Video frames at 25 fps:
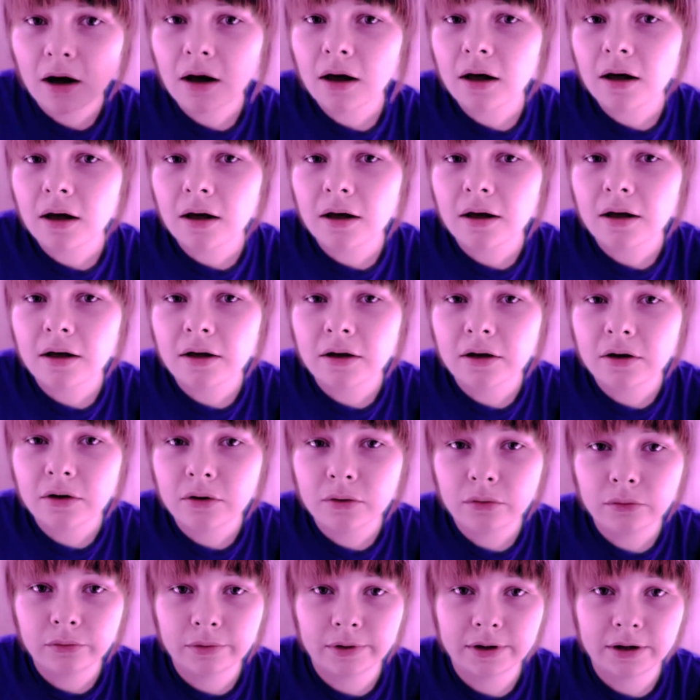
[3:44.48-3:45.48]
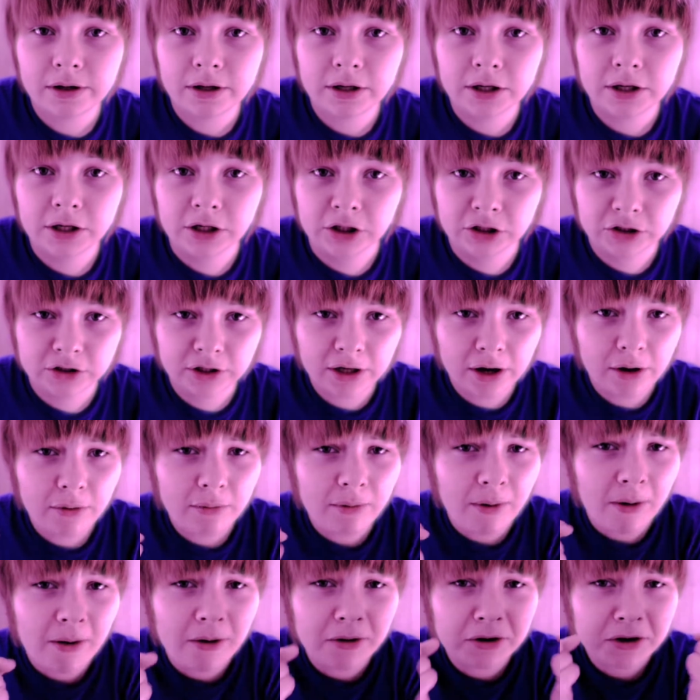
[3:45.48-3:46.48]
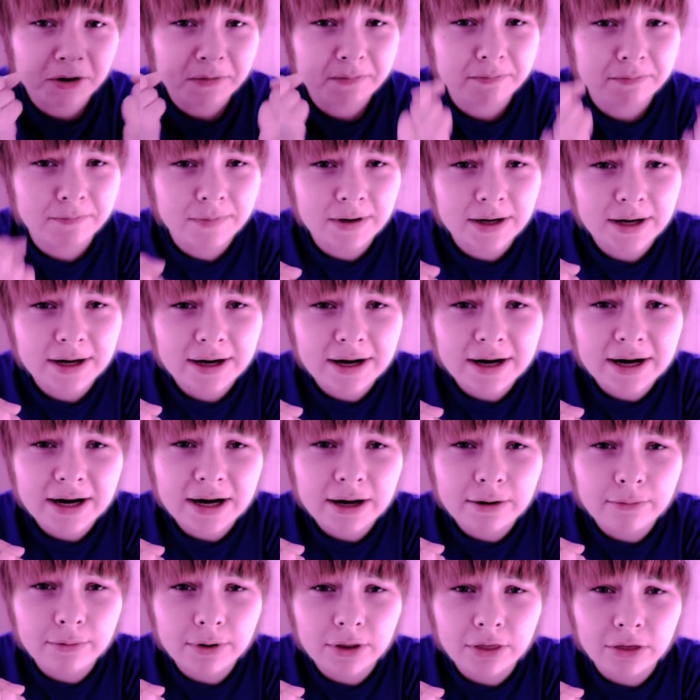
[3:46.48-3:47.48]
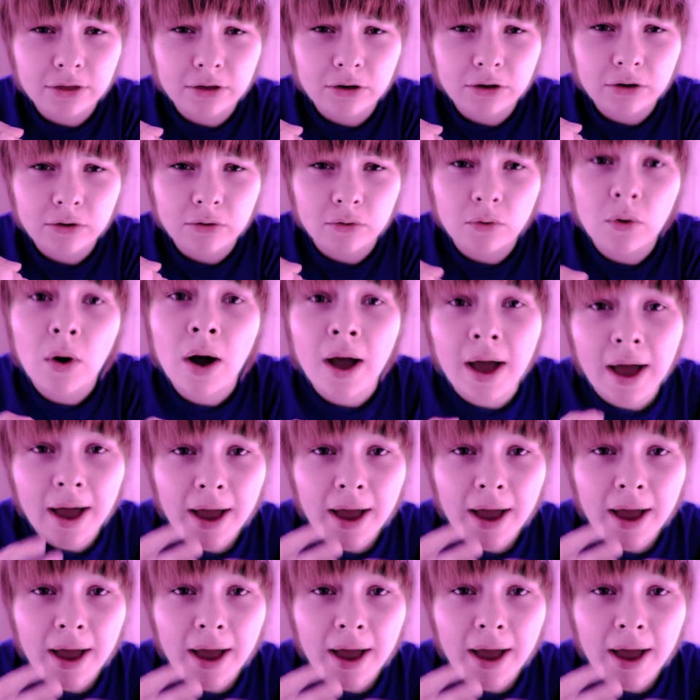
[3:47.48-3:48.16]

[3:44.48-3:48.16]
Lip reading: Always I wanna be with you